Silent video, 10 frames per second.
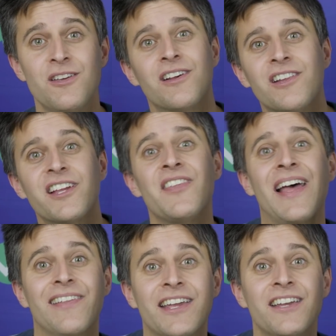you can click on
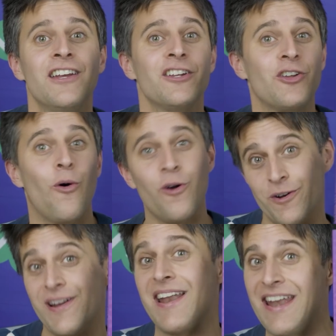that link to
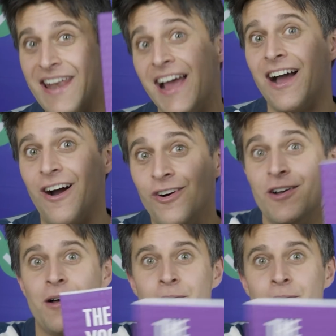order it now.